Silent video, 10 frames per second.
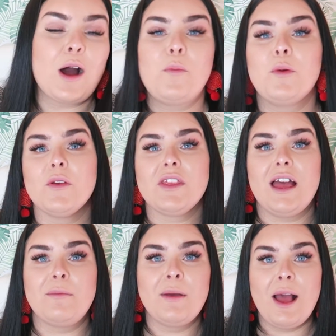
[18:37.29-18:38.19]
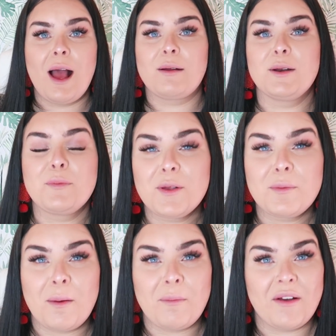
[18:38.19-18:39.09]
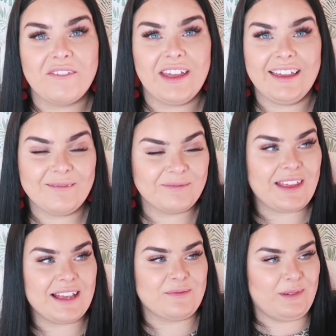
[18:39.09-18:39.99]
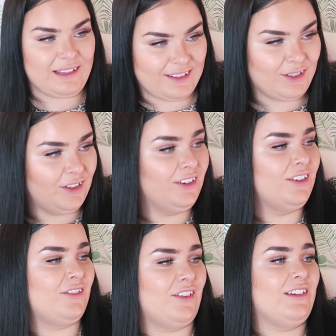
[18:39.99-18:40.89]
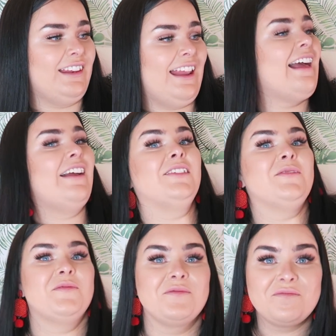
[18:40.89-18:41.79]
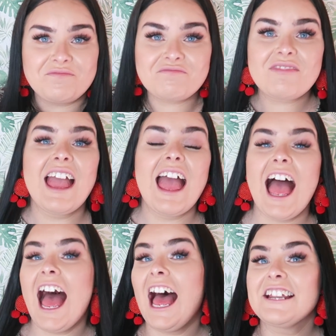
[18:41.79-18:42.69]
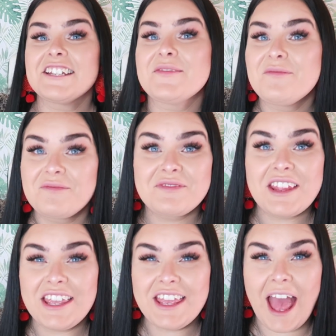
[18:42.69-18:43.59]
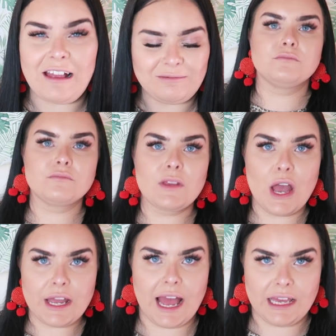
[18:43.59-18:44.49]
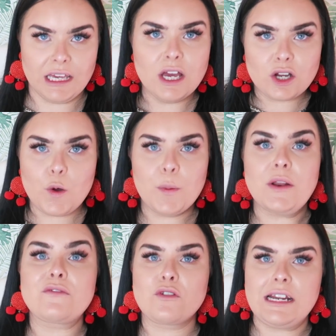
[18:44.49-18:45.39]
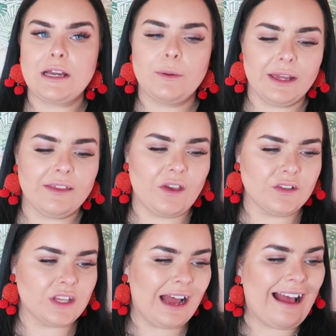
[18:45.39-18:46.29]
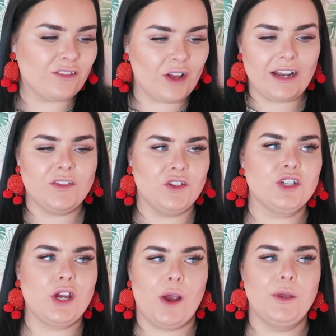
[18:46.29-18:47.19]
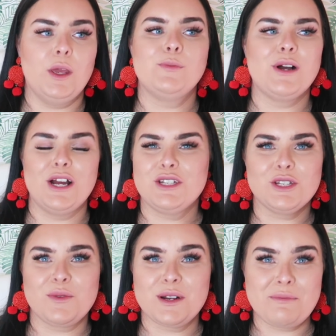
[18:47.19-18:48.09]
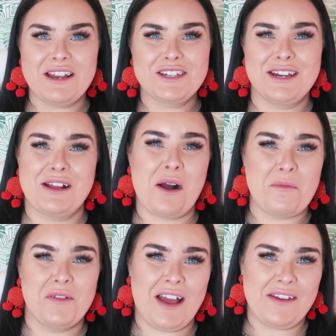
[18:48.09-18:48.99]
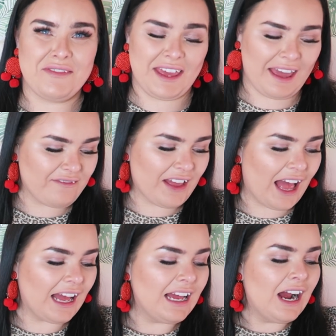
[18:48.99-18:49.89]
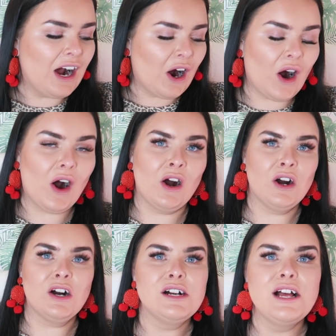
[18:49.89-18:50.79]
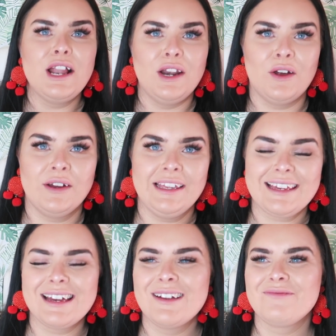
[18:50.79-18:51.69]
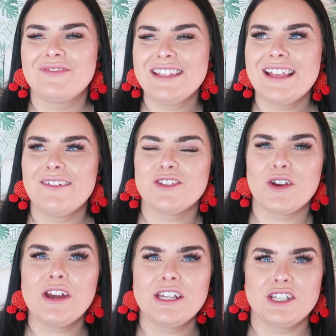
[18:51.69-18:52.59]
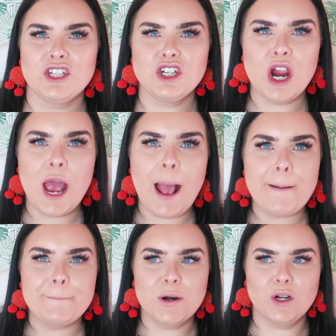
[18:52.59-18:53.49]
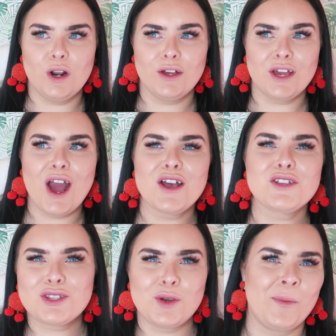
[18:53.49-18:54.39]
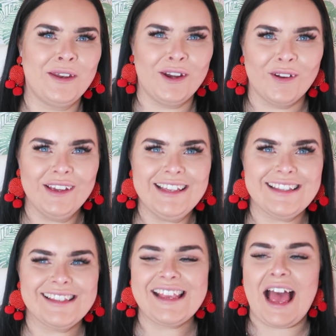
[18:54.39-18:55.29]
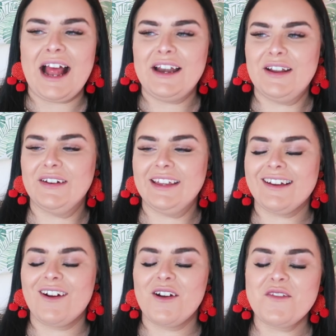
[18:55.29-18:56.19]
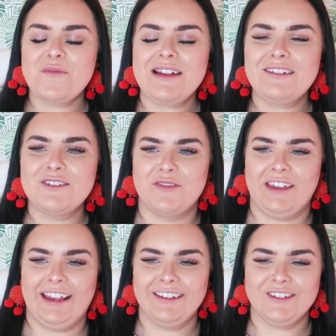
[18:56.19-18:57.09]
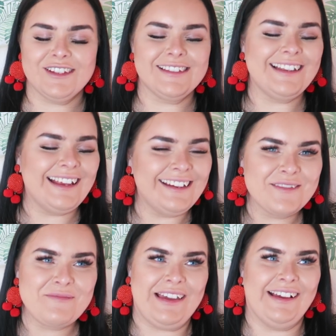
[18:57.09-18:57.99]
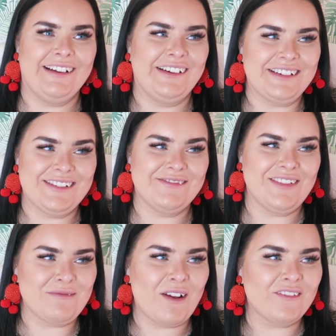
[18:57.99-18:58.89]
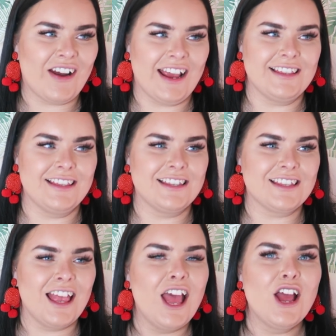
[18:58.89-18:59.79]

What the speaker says: I bought them. I'm going to put them on my feet as we talk right now. And yeah, okay, couple of really quick things that I haven't got anything to show you, but I just want to mention on my favourite thing ever are, like, this sounds cringe, but like summer nights. Like, I've been loving just sitting in a beer garden with my friends,